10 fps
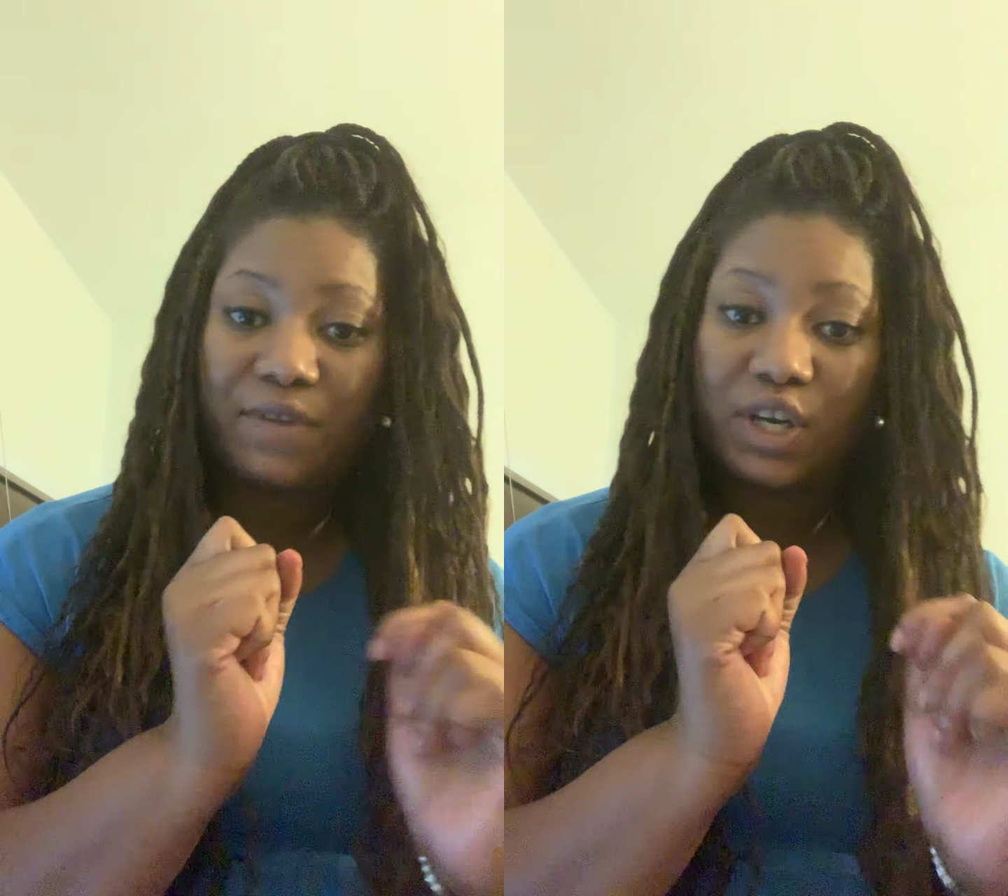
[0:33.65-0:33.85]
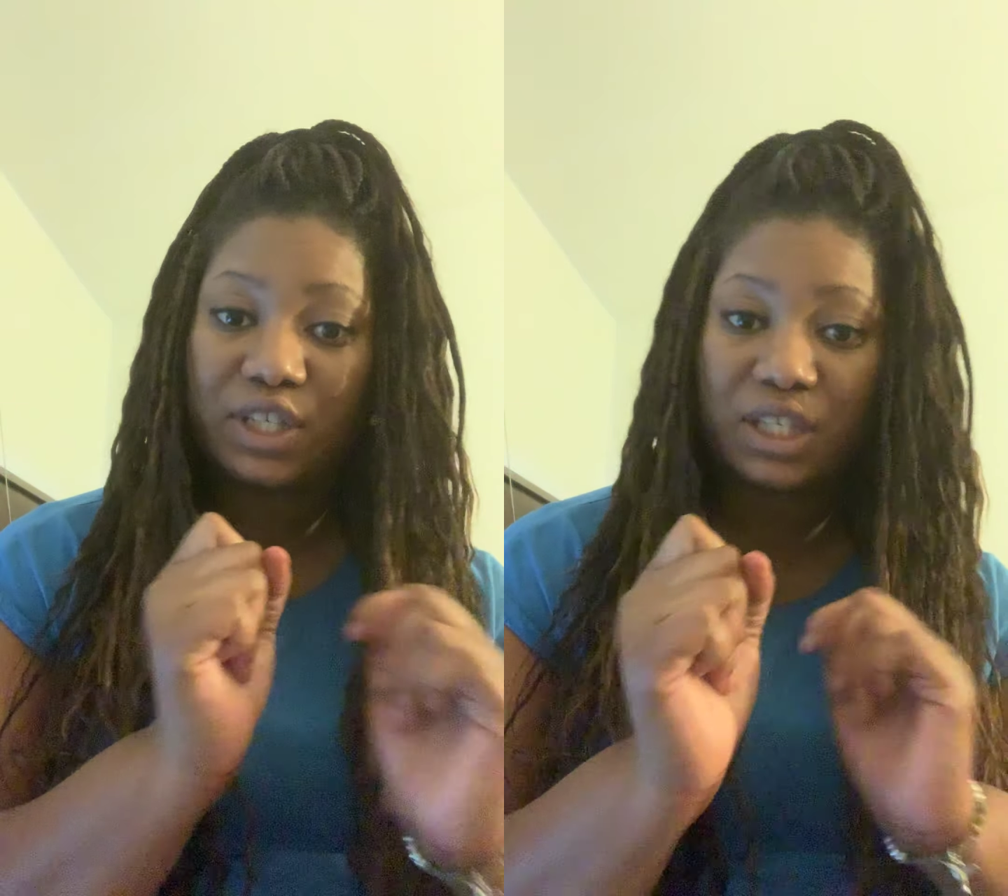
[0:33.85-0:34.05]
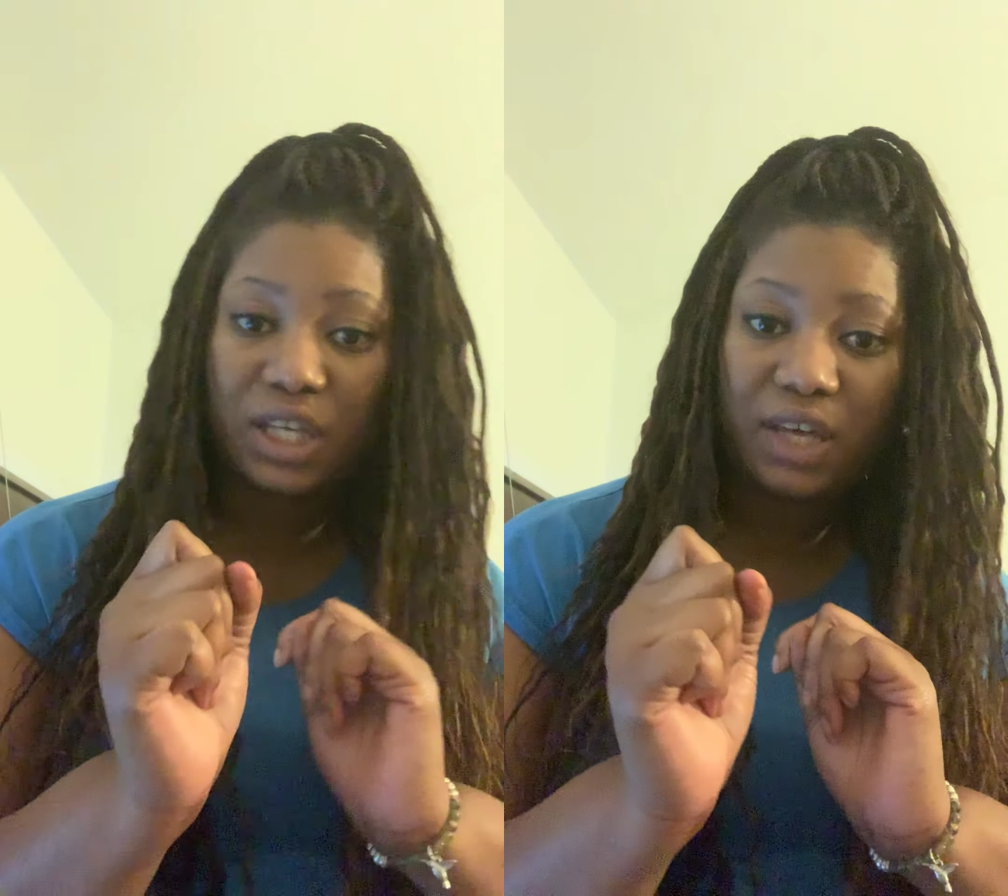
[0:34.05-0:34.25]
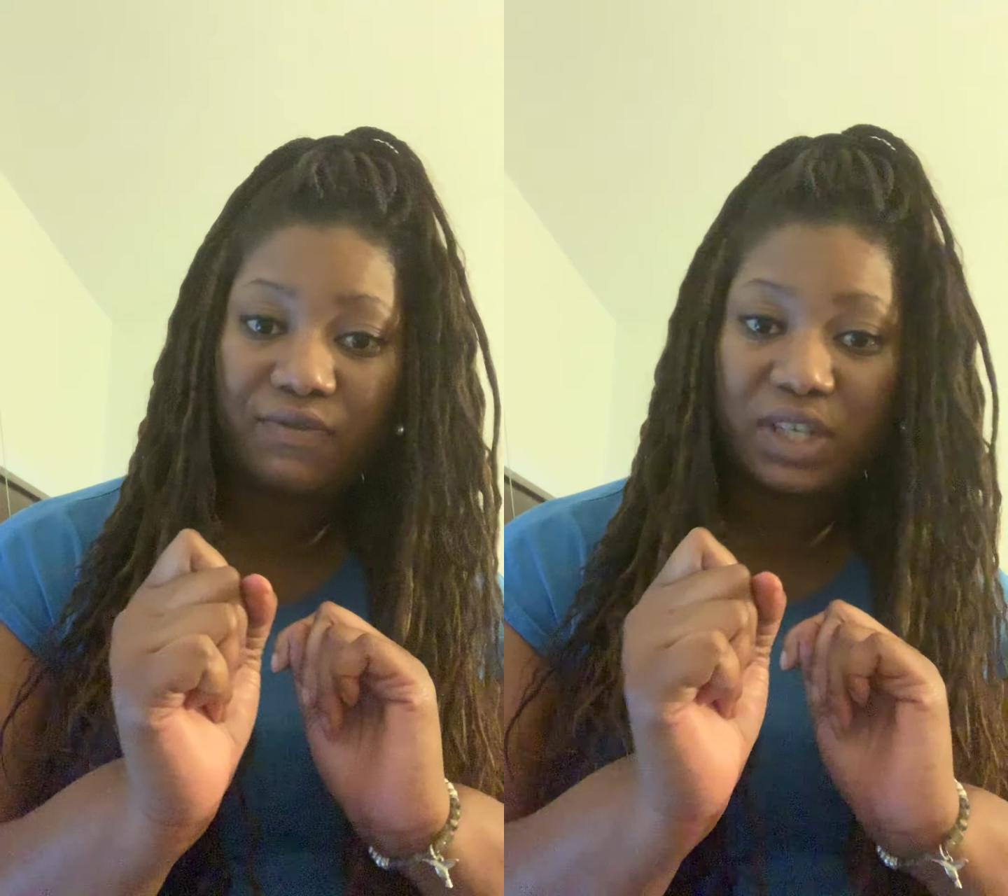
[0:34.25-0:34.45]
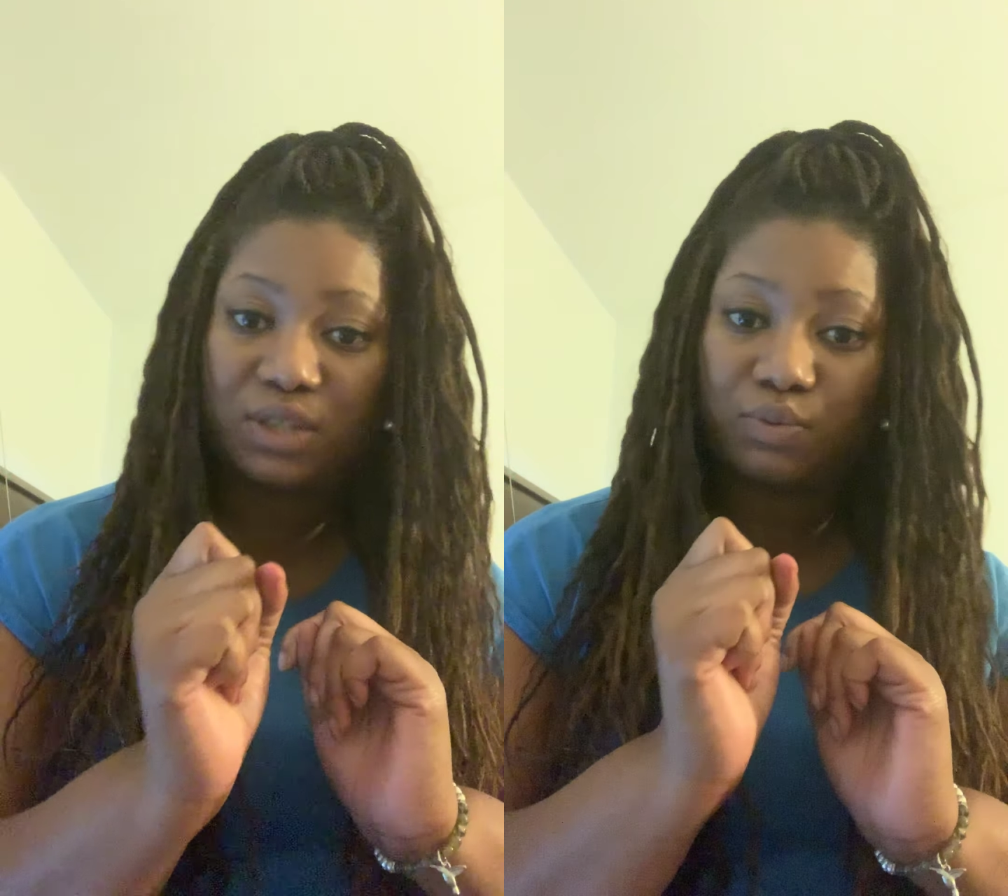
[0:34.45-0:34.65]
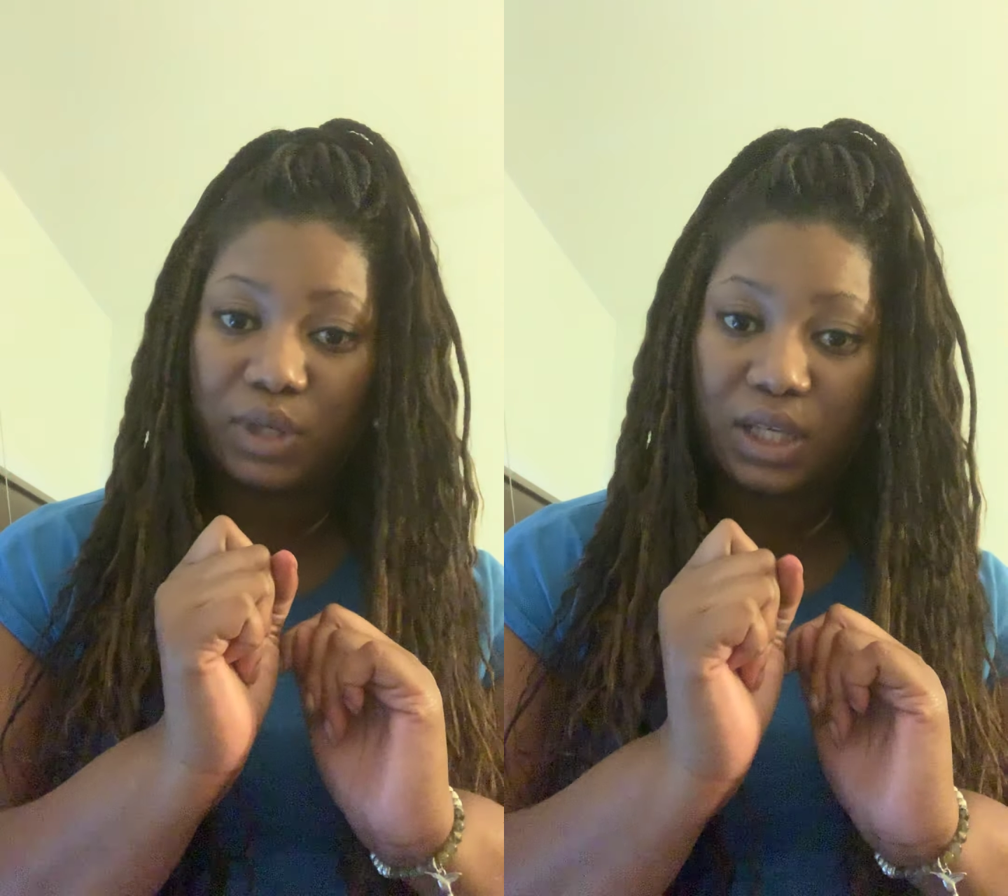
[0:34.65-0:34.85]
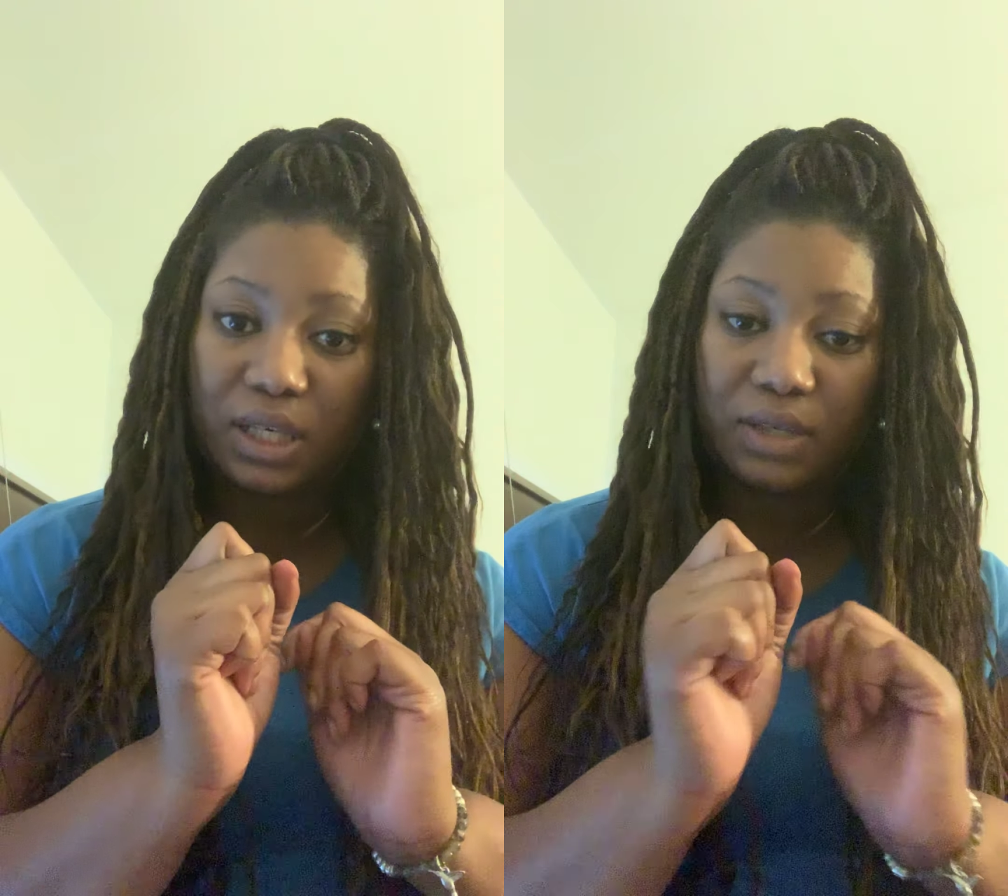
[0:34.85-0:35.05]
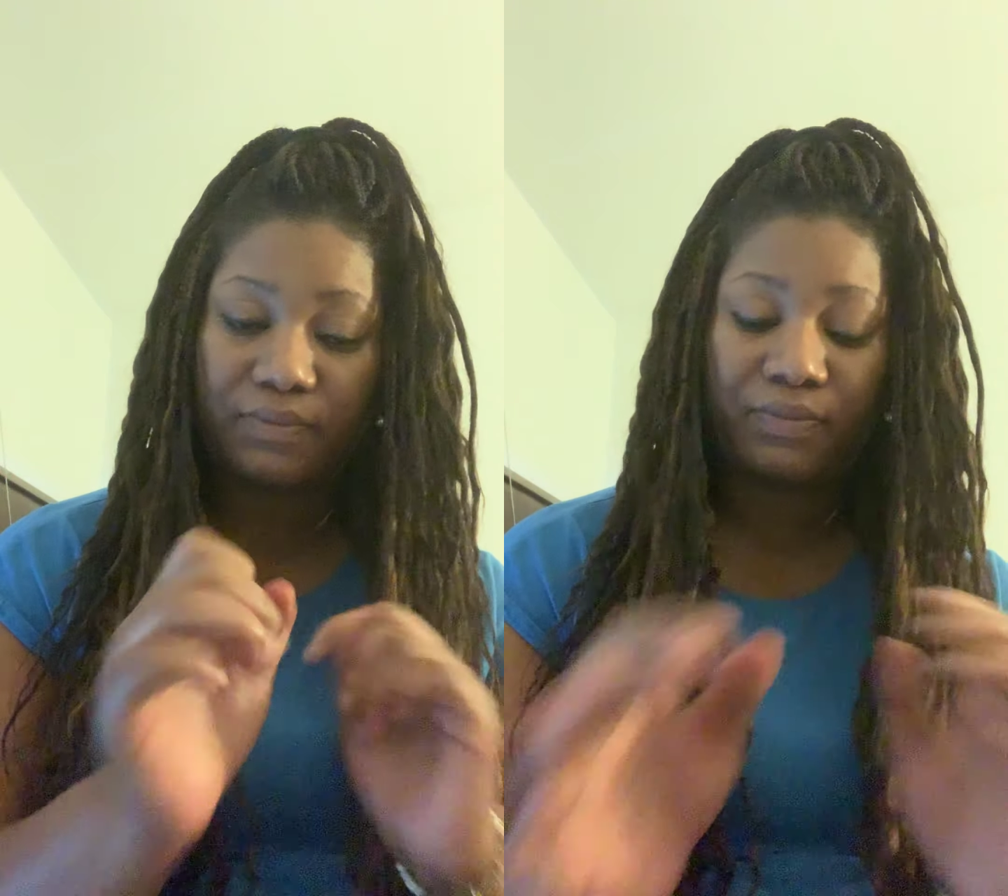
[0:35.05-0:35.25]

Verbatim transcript: version of this reading.